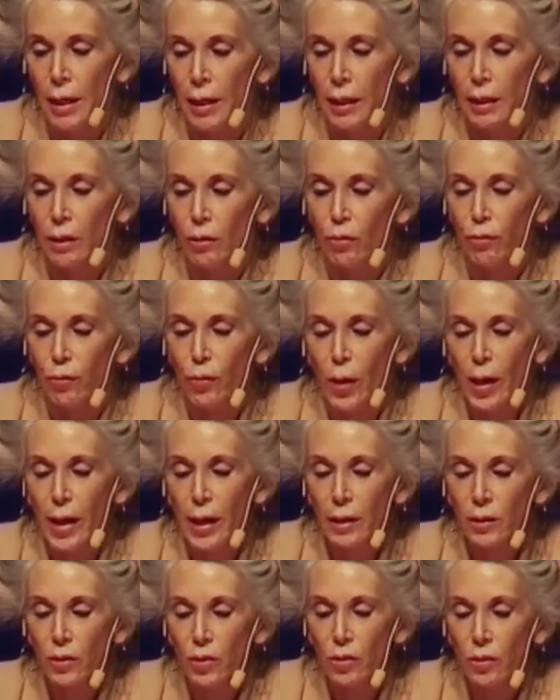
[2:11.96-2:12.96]
In
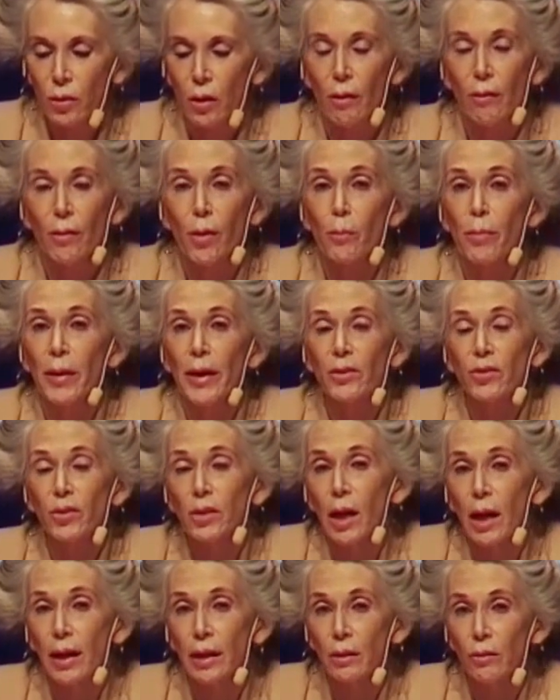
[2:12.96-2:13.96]
France, the best
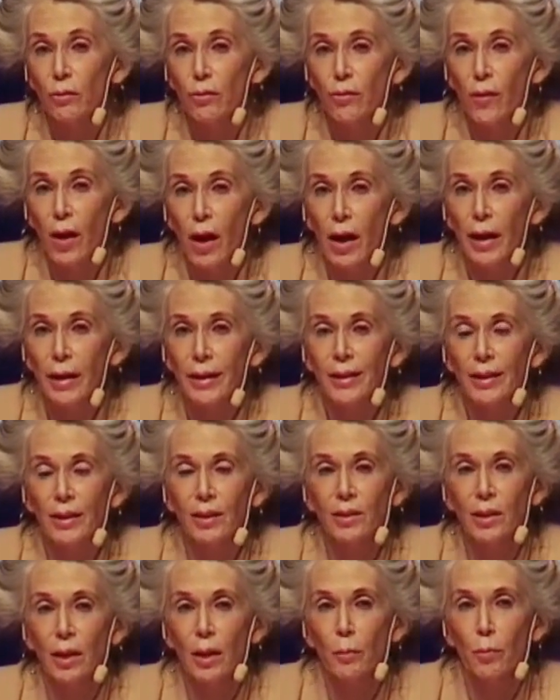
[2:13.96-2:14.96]
I can find
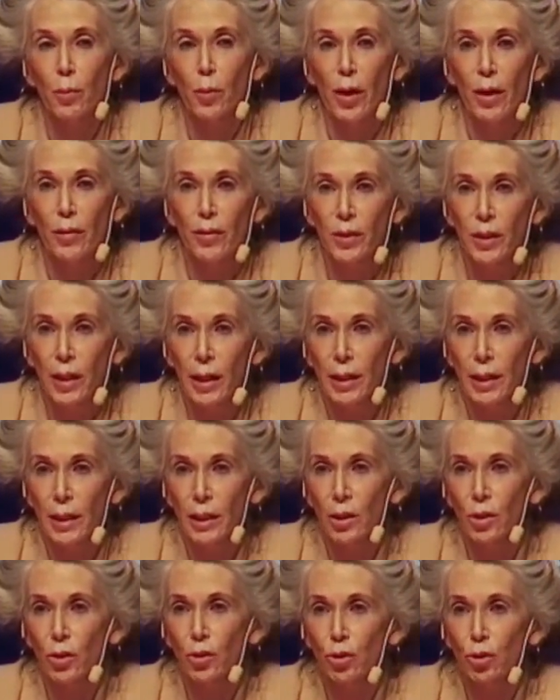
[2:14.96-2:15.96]
is a
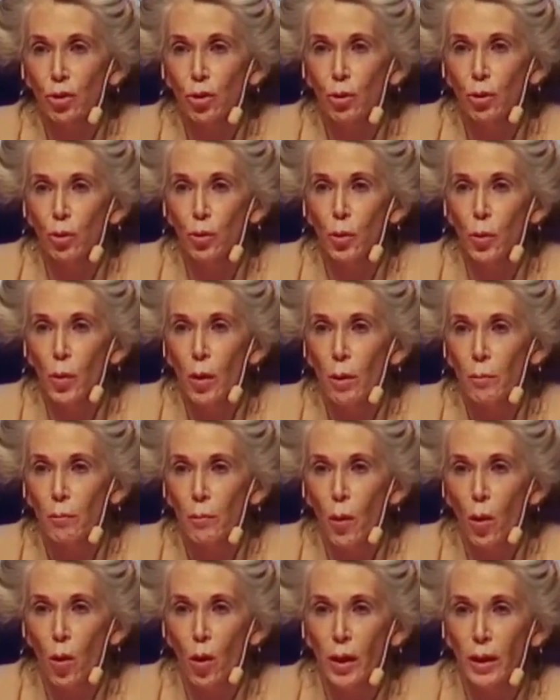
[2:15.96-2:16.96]
breathtaking
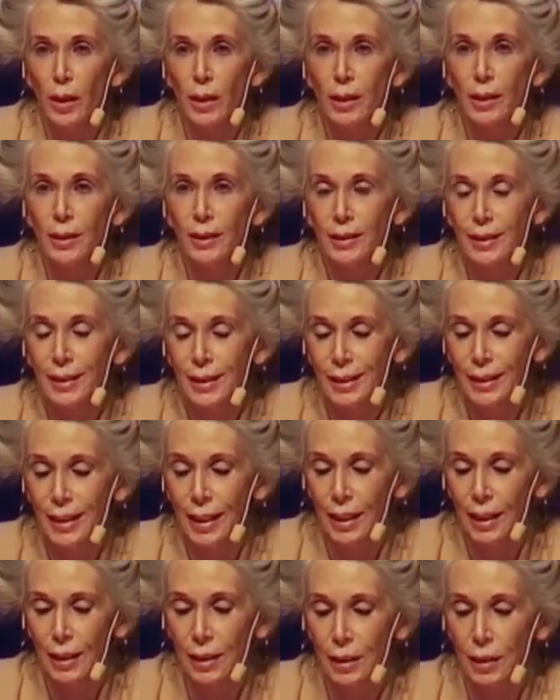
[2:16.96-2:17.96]

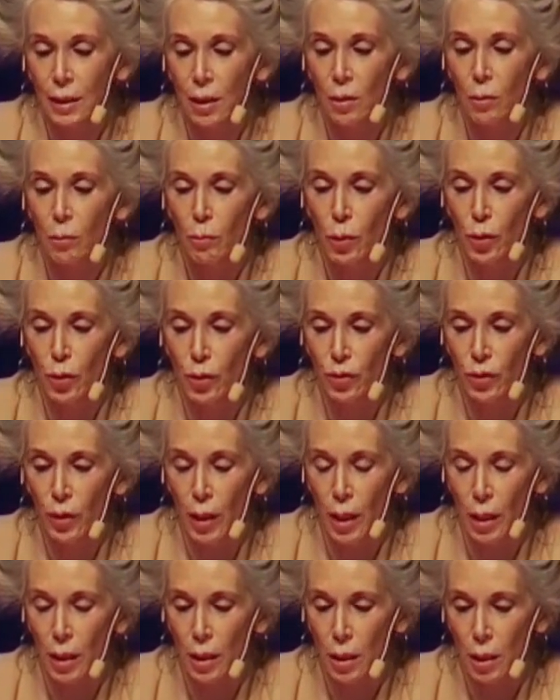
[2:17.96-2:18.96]

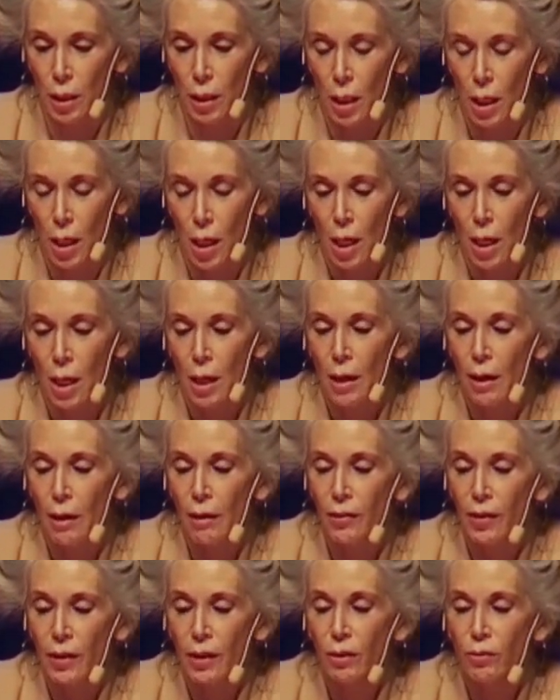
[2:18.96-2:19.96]
2.6%.
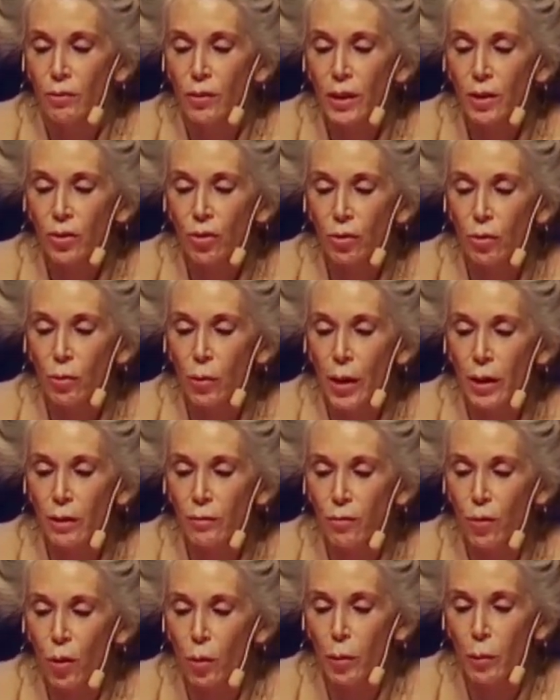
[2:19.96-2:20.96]
The conviction rate
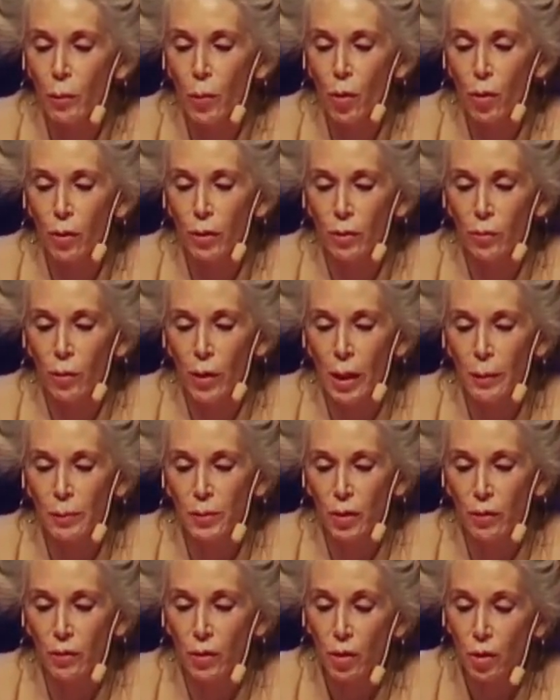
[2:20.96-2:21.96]
for reported
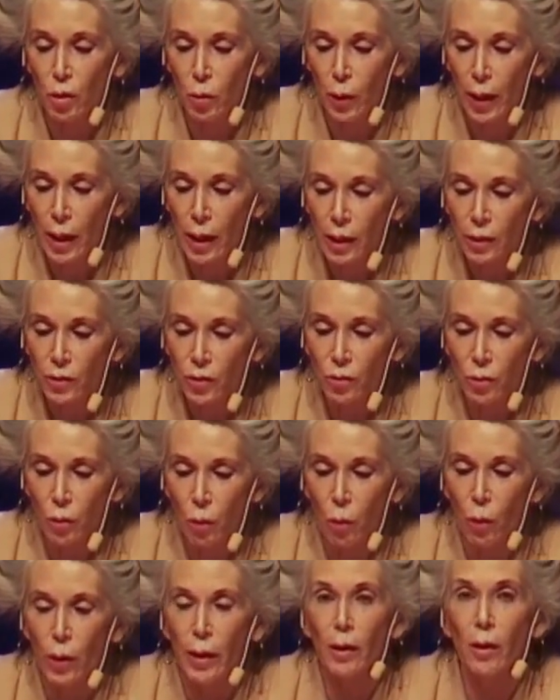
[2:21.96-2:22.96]
rapes in the US,
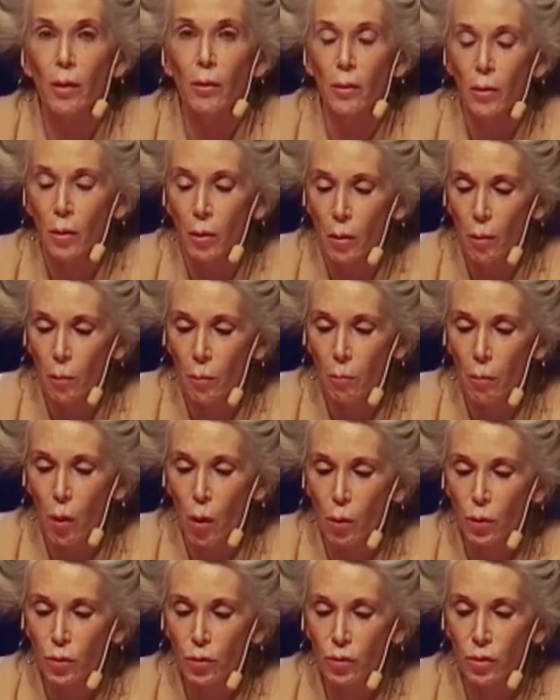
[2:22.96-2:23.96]
where
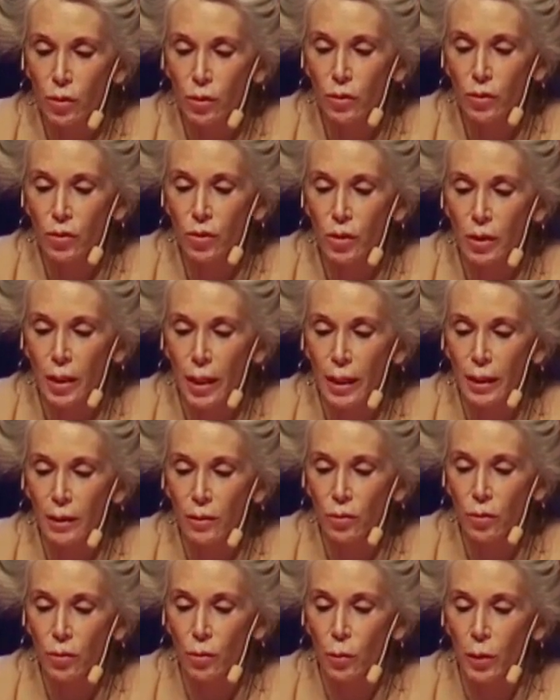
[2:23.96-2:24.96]
most
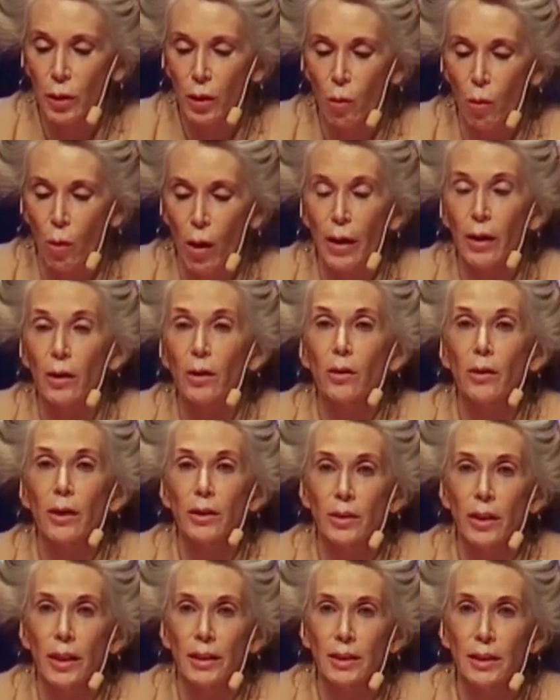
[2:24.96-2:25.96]
states require,
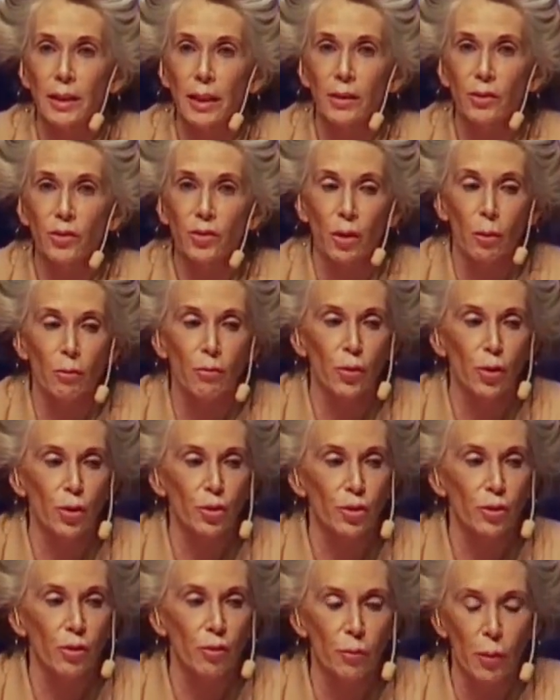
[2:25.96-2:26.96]
as I said, some
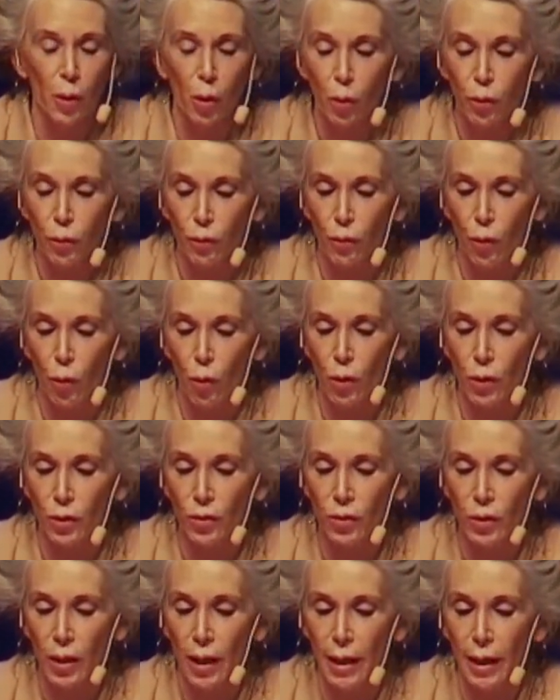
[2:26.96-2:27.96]
version of both
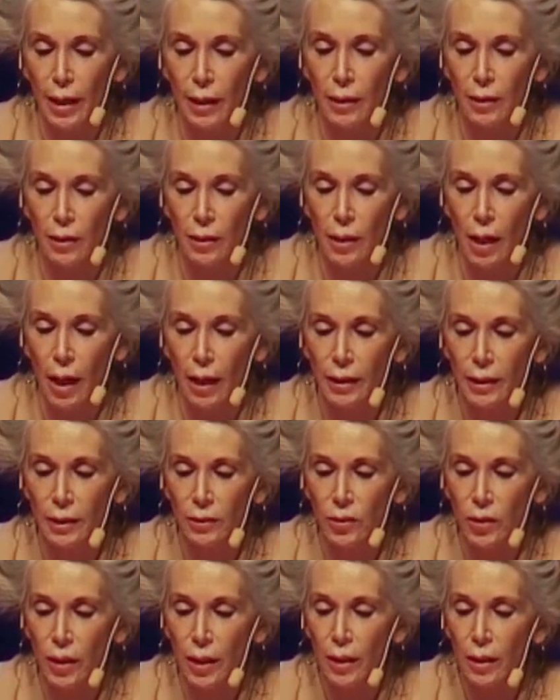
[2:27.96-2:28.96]
force and
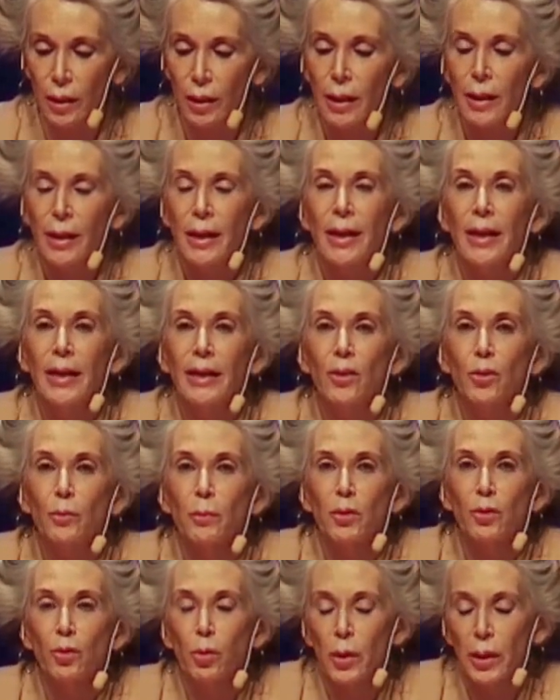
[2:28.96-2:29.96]
non-consent, is
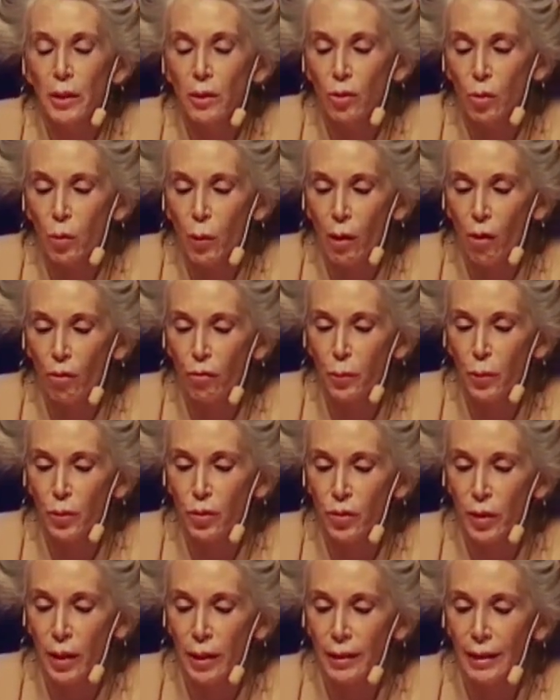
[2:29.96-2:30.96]
between
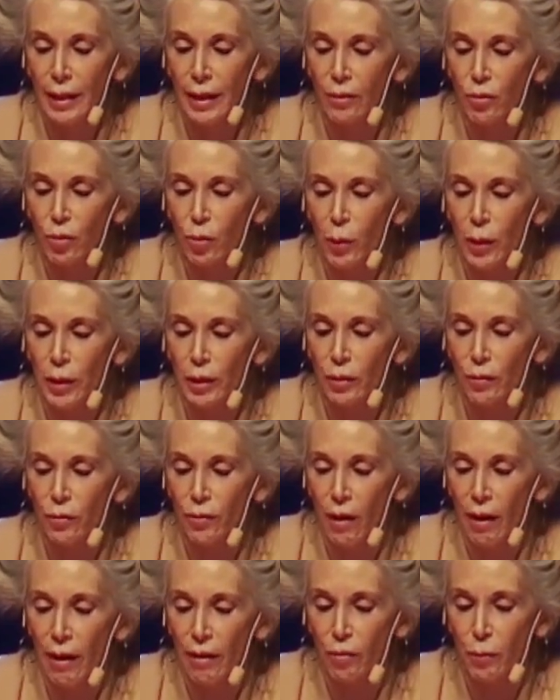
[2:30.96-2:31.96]
12% and
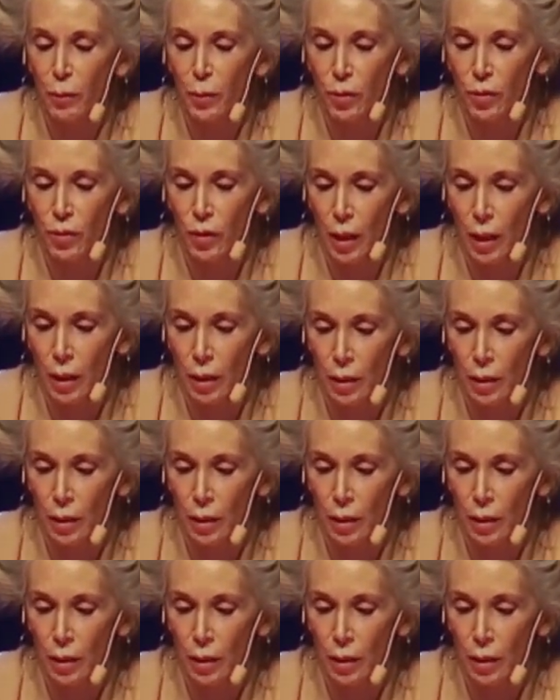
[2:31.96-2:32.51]
25%.